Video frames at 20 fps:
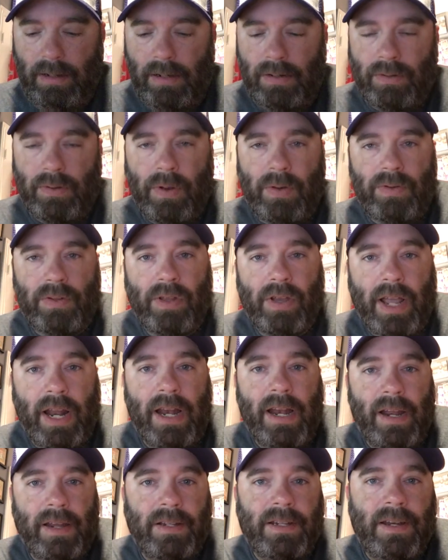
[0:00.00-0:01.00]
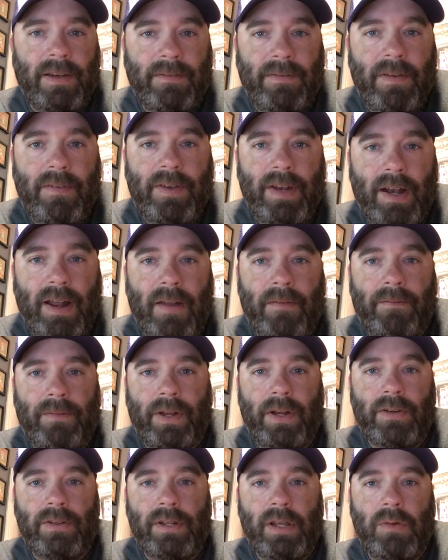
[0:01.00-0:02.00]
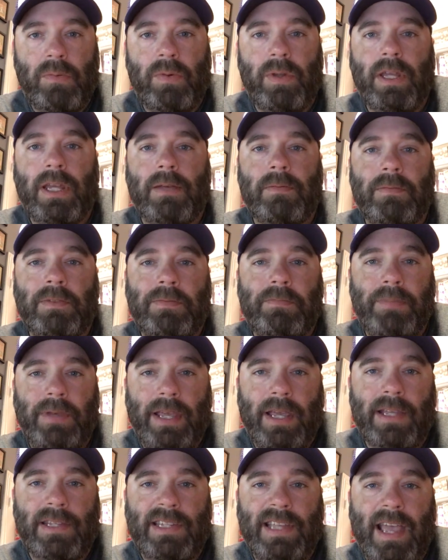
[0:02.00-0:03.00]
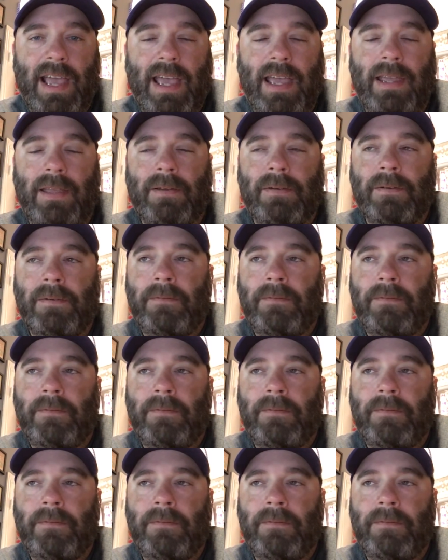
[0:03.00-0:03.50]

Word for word: so I was looking at 1959 Fleer Ted Williams PSA,